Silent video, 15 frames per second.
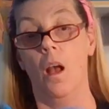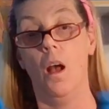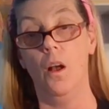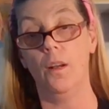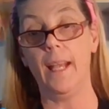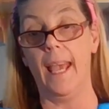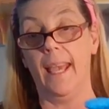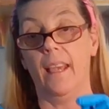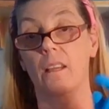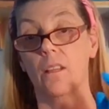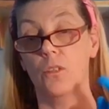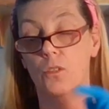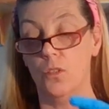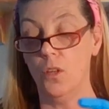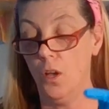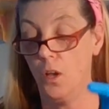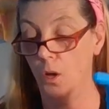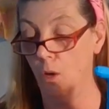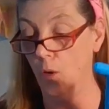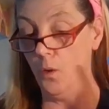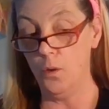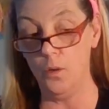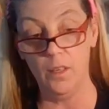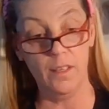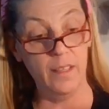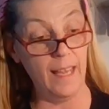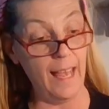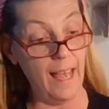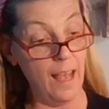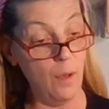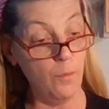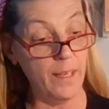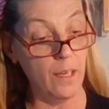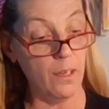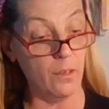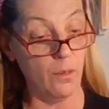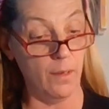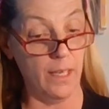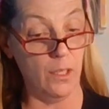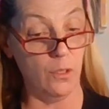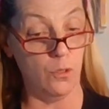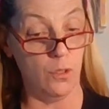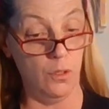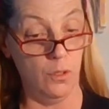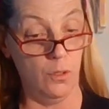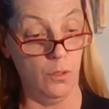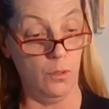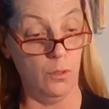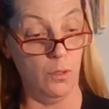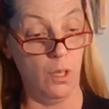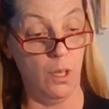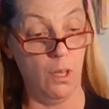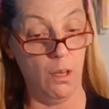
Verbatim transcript: Okay, so now we are going to,